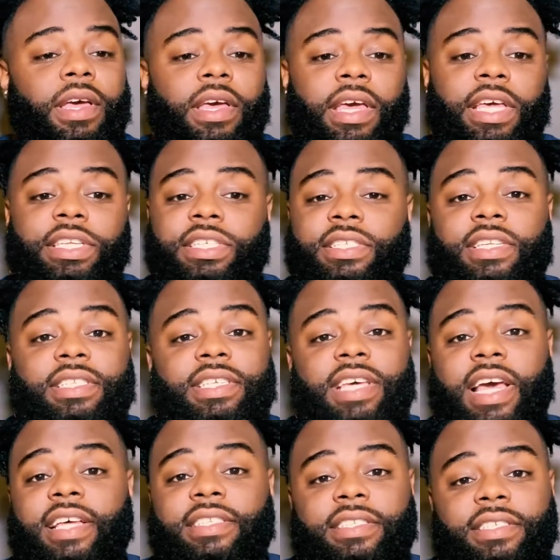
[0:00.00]
it just
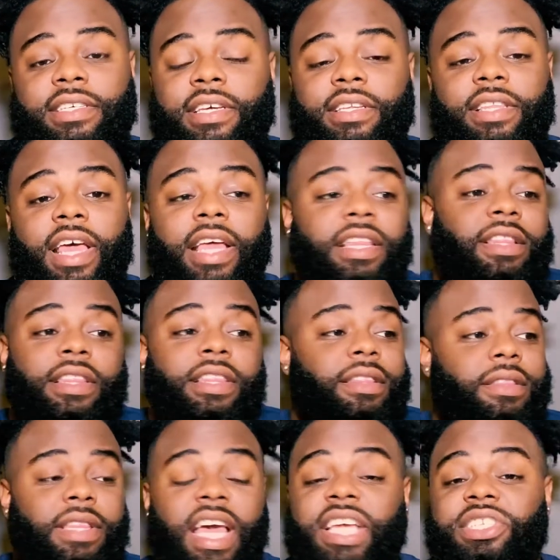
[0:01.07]
attests to that.
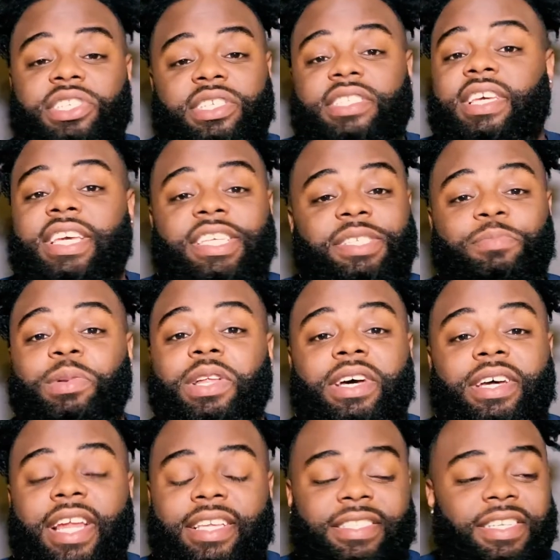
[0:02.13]
That's just in his
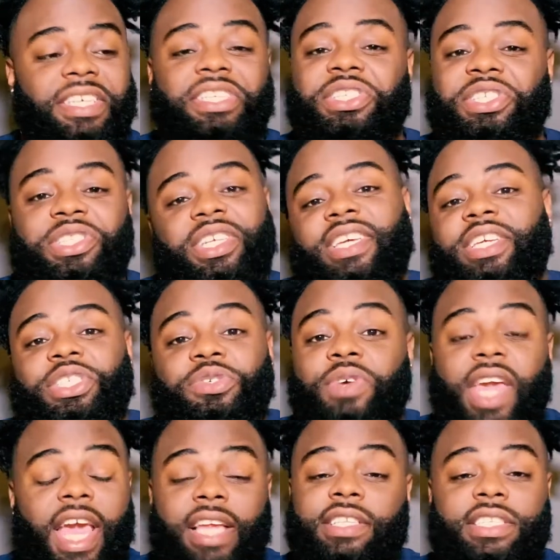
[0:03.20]
blood. That's in his genes. You
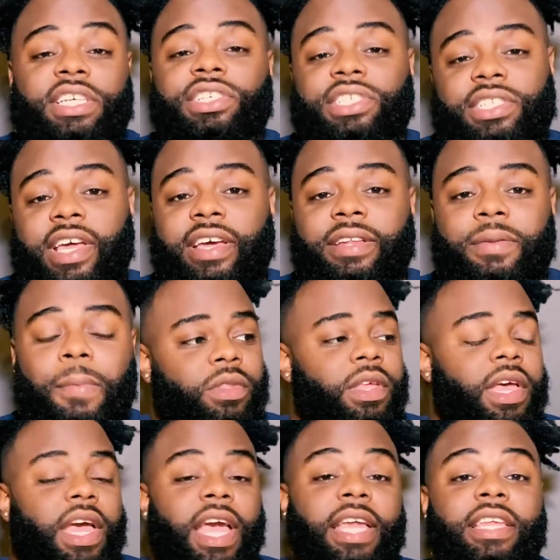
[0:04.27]
can't teach that.
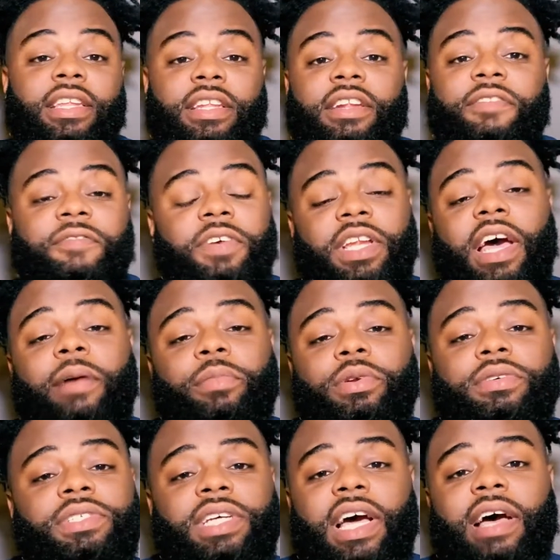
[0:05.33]
He did a
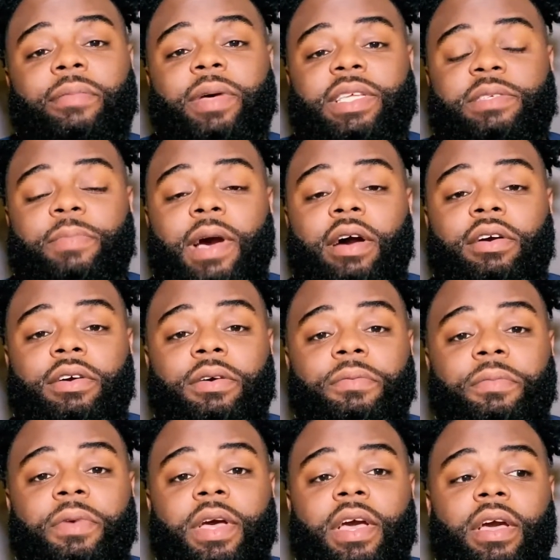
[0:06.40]
phenomenal job as
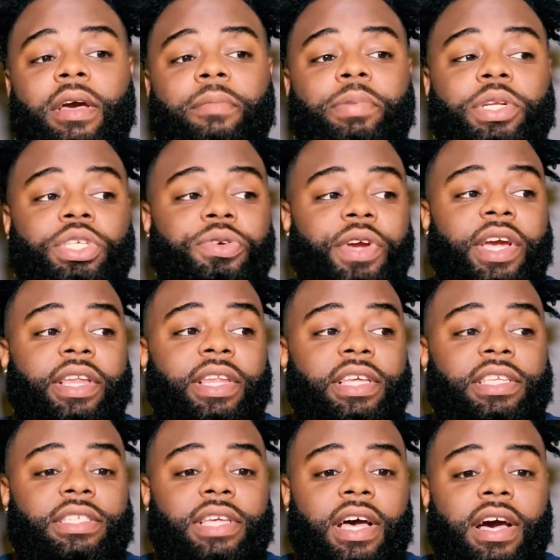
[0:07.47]
Malcolm, portraying
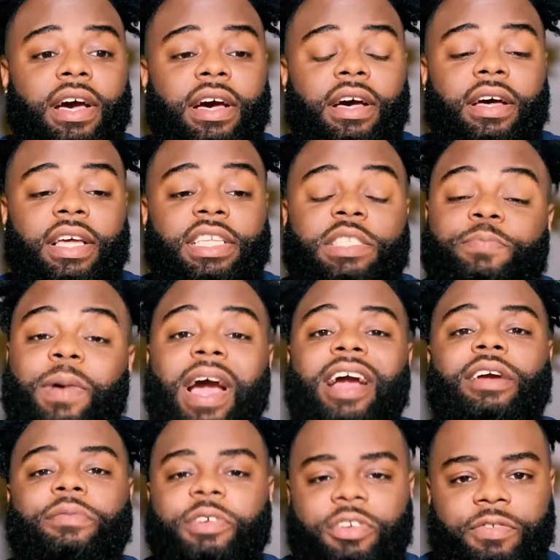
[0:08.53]
this
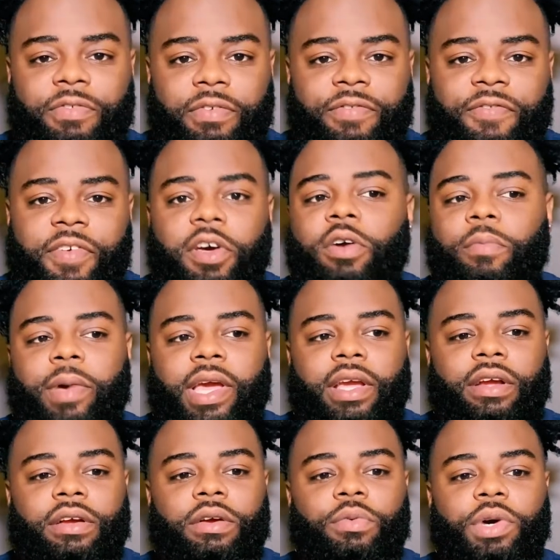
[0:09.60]
inspiring
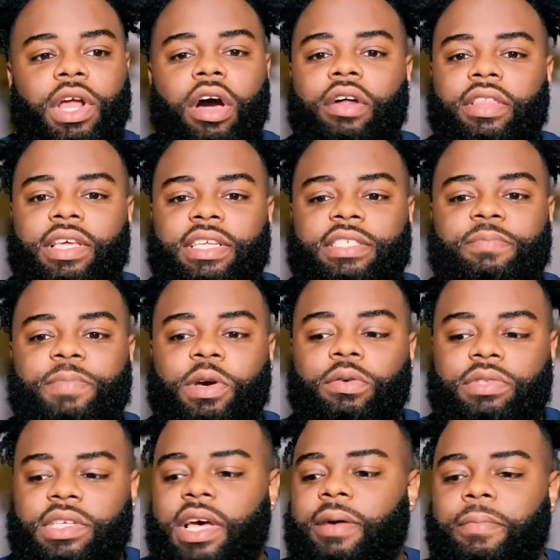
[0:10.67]
filmmaker with all these
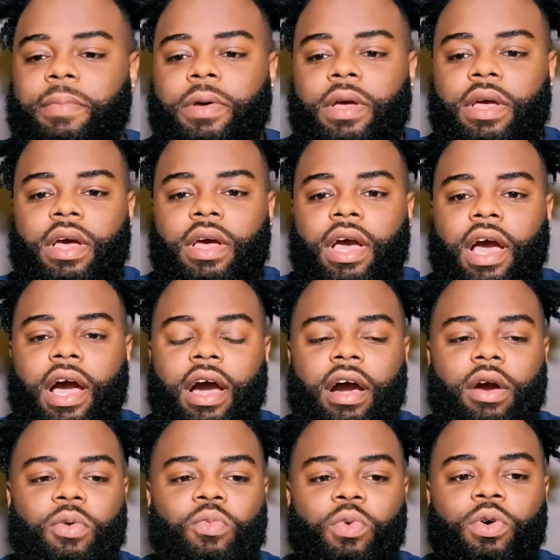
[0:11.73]
built up
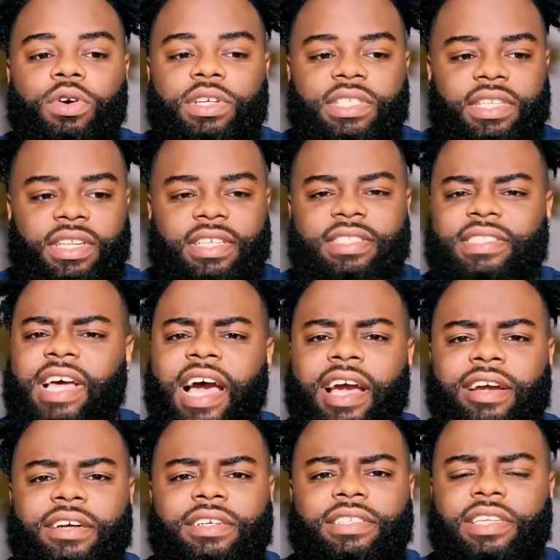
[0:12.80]
wants and
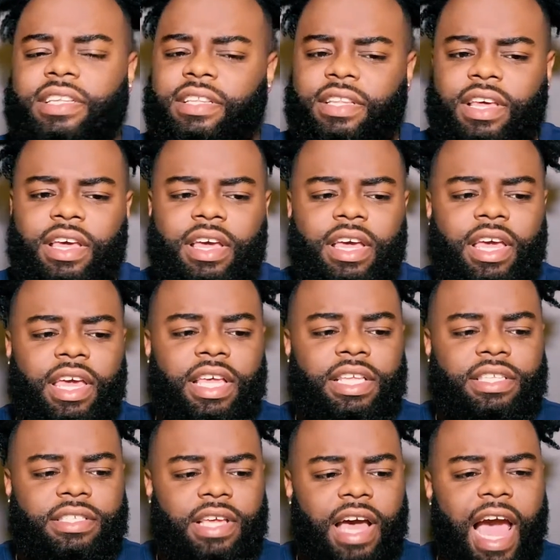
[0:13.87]
desires and
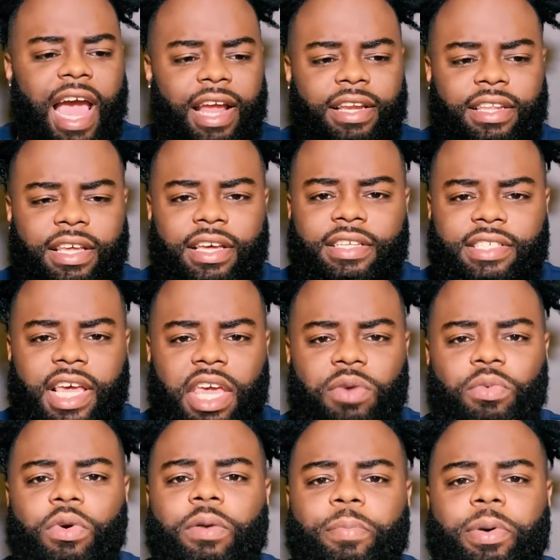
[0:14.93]
his ideas that he
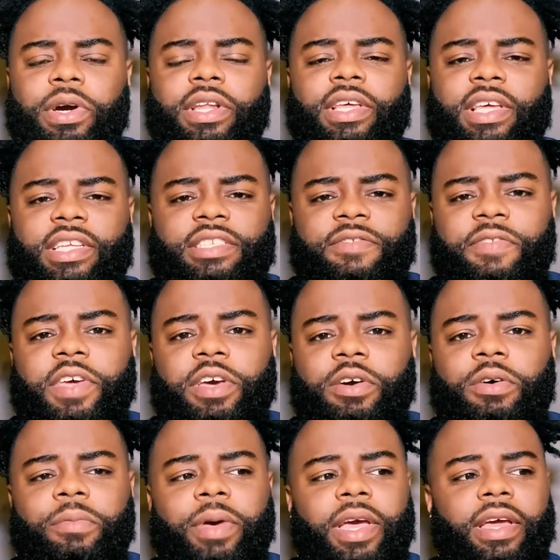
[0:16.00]
wants put in his
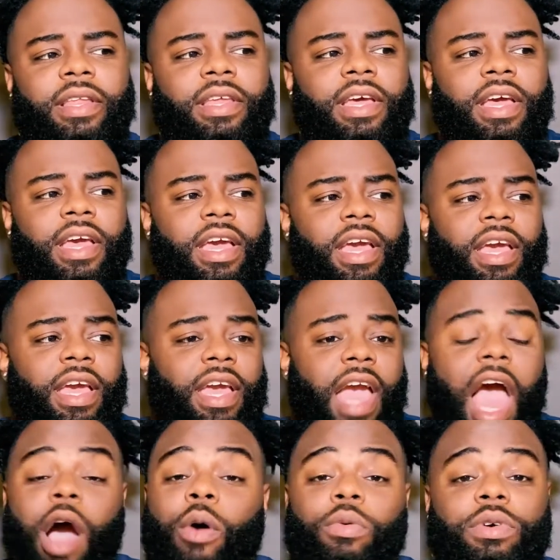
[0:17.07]
film. And
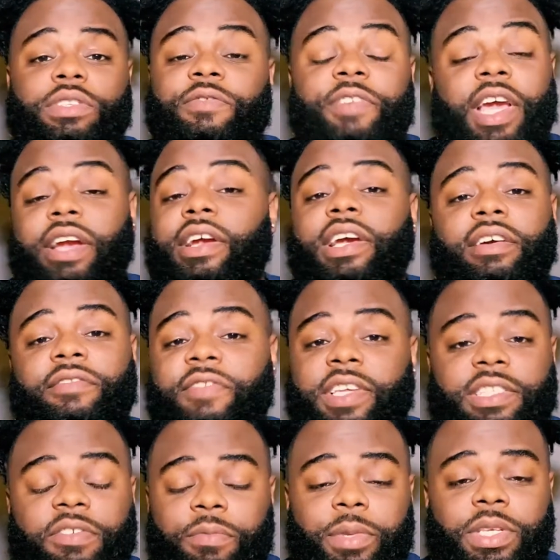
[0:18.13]
I was very
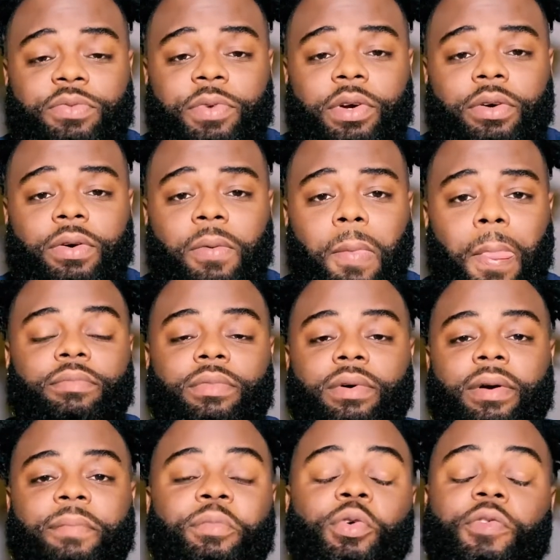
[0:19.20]
convinced from his role.
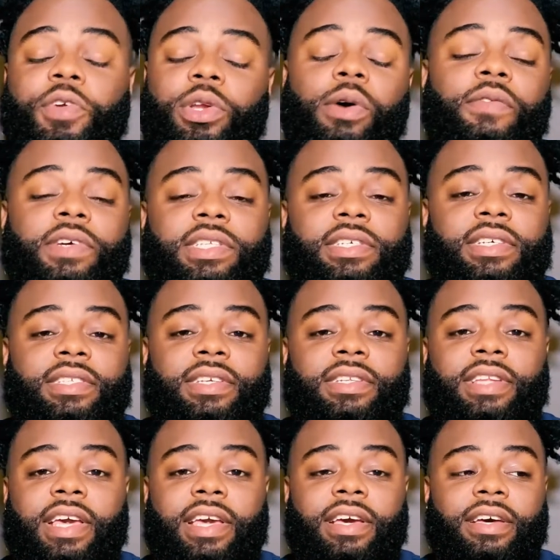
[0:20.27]
Moving over to
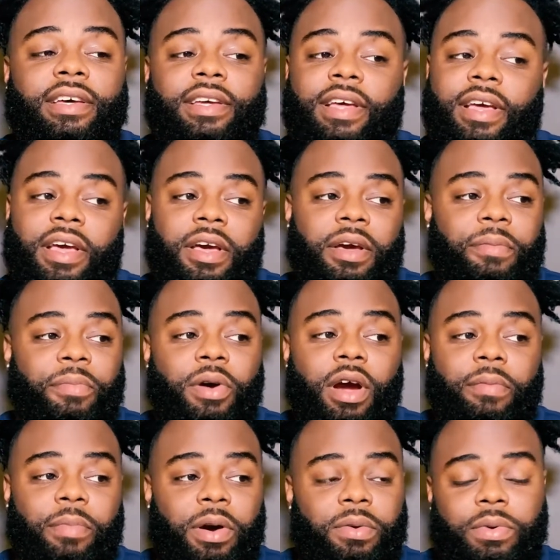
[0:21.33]
Zendaya,
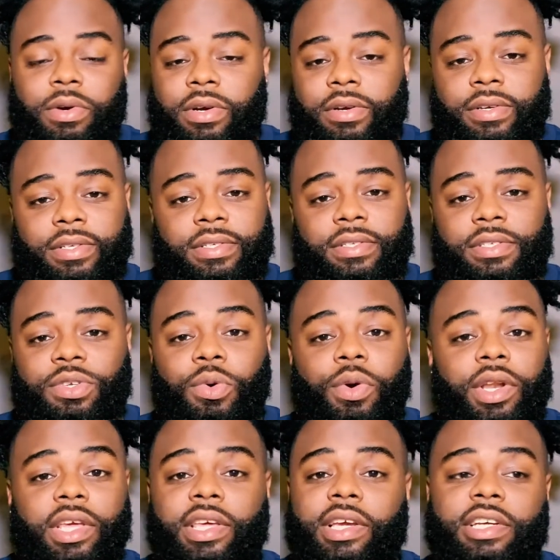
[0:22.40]
mark my words,
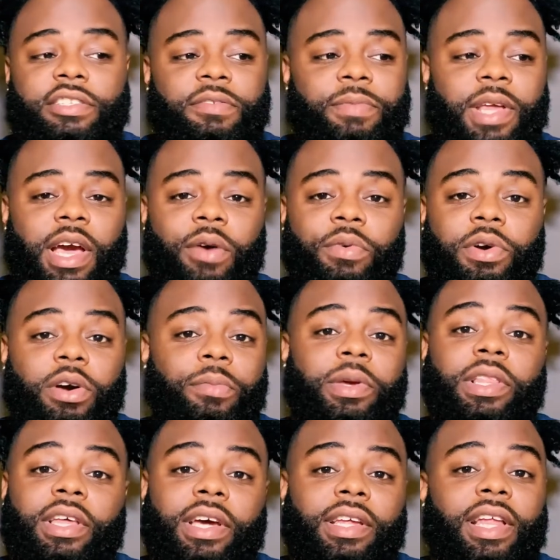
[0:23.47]
20 years from now, we're going to
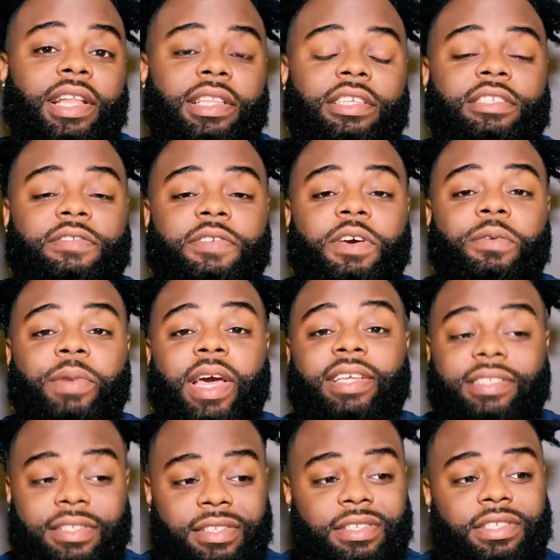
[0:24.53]
be looking at this film
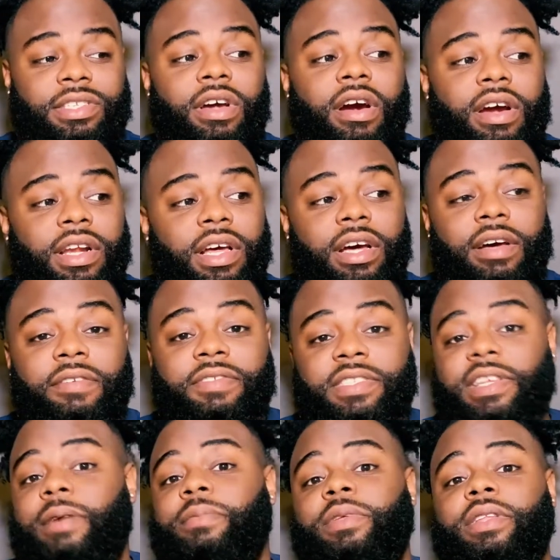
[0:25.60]
as the start of
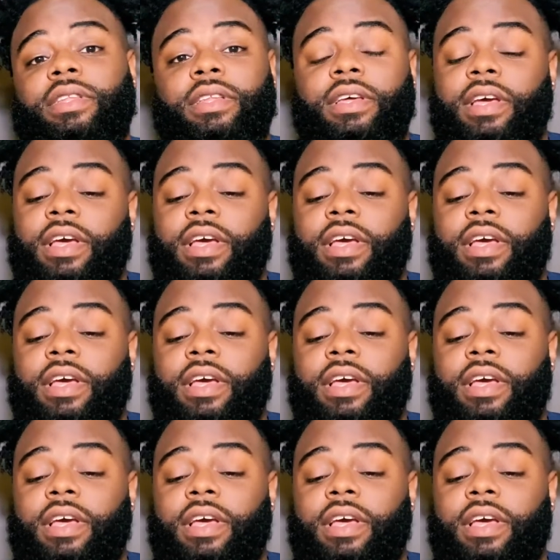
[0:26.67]
something